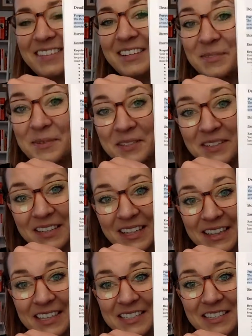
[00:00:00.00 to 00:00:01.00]
You're supposed to look
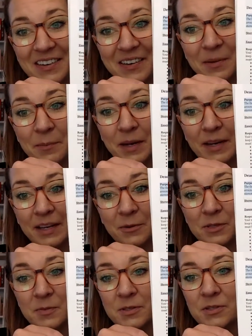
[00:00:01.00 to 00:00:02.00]
at this on Monday. You
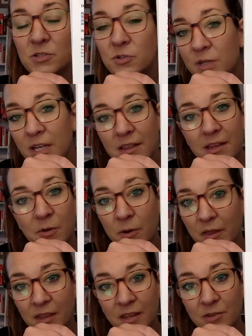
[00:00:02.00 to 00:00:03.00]
weren't supposed to do anything with it.